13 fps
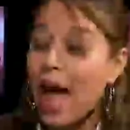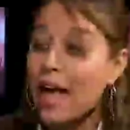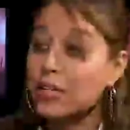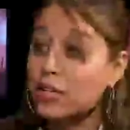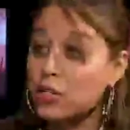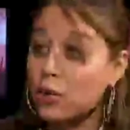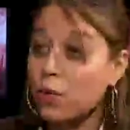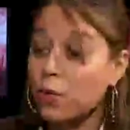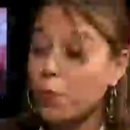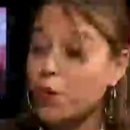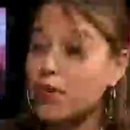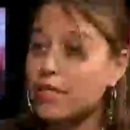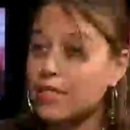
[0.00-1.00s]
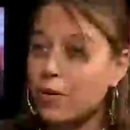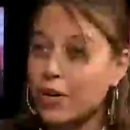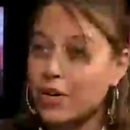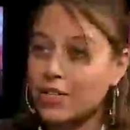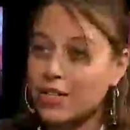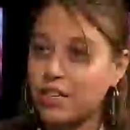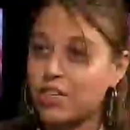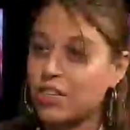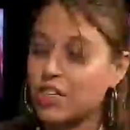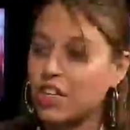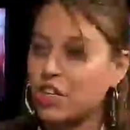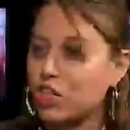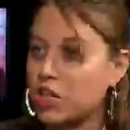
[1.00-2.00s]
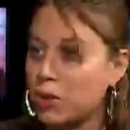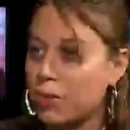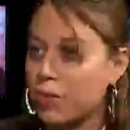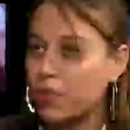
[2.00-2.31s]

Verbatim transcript: And so we see organizations like CHIRP,